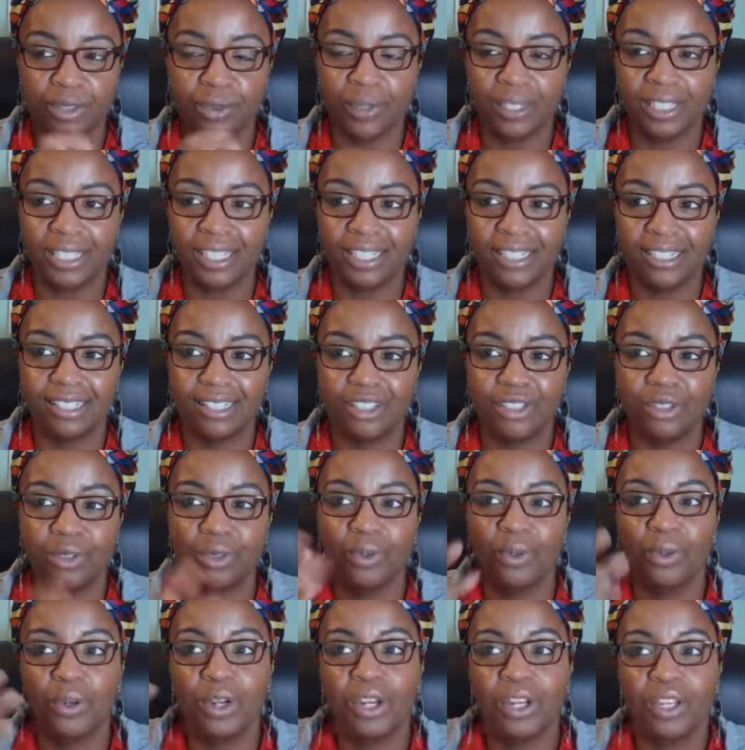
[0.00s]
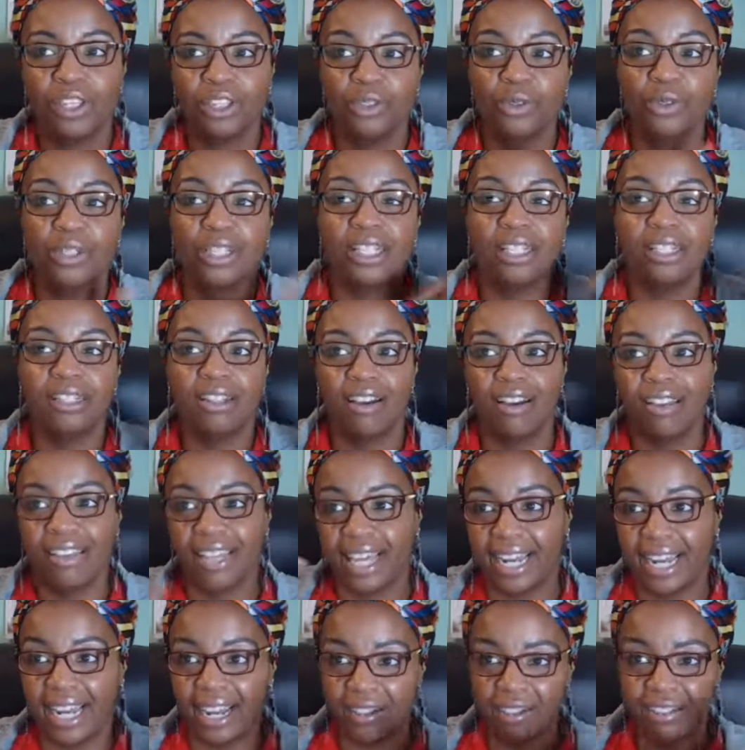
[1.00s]
to what that is. You clean all
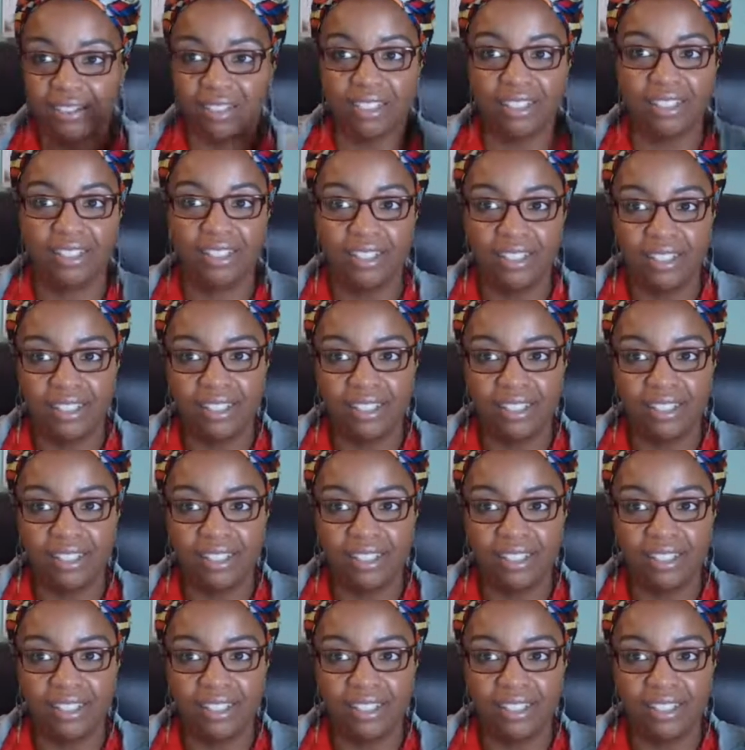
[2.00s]
that out.